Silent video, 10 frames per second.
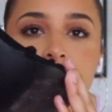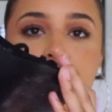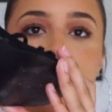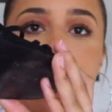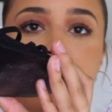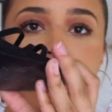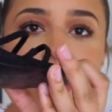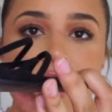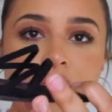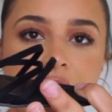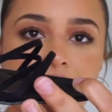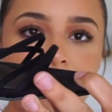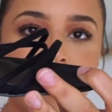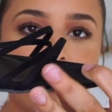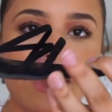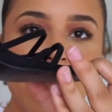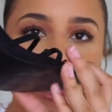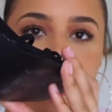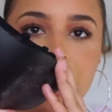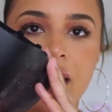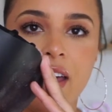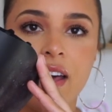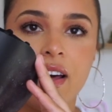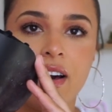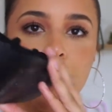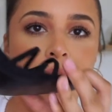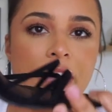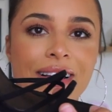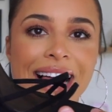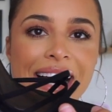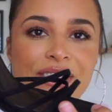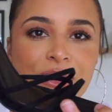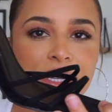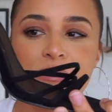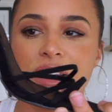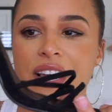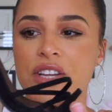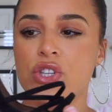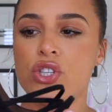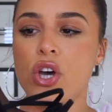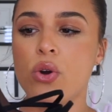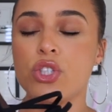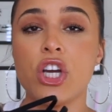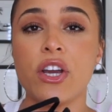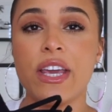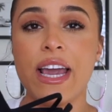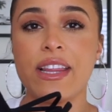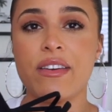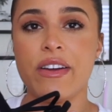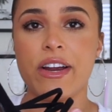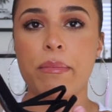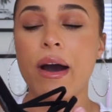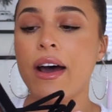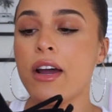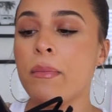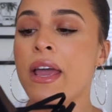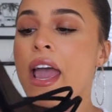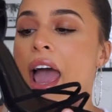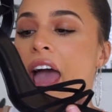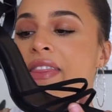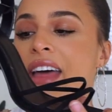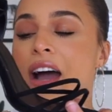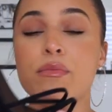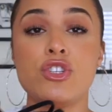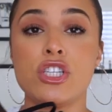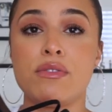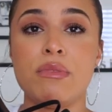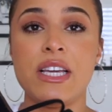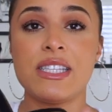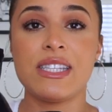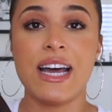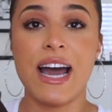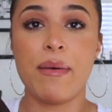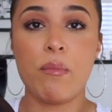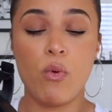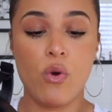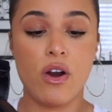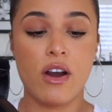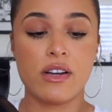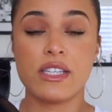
chunky, you can see it looks like a wine glass or something. It's so chunky at the very bottom and that just means that more